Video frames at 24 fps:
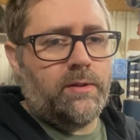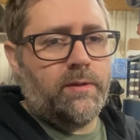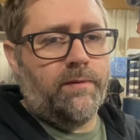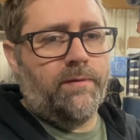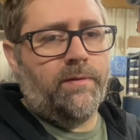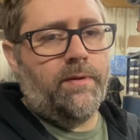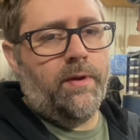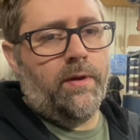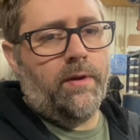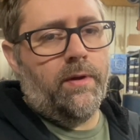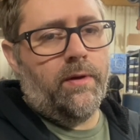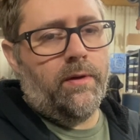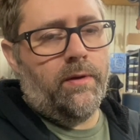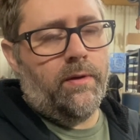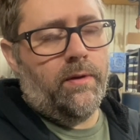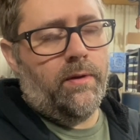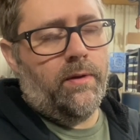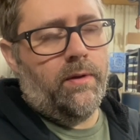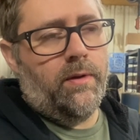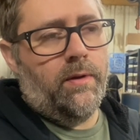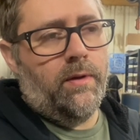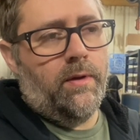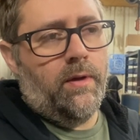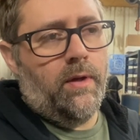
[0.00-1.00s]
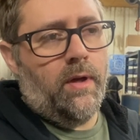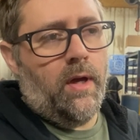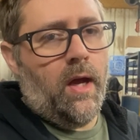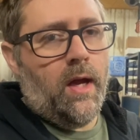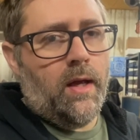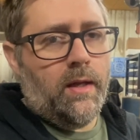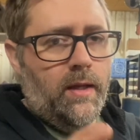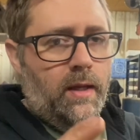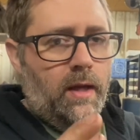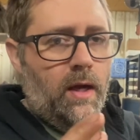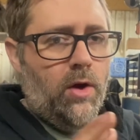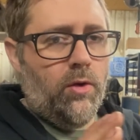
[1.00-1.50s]
of
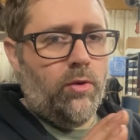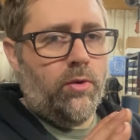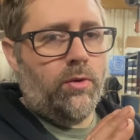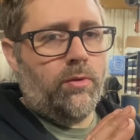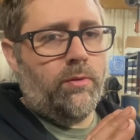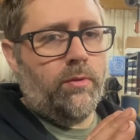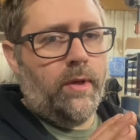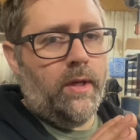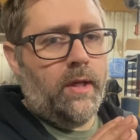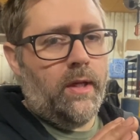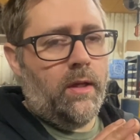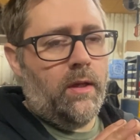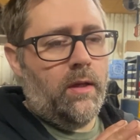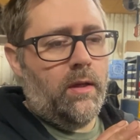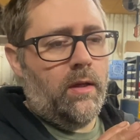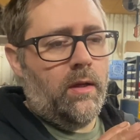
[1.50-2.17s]
on the outer ring,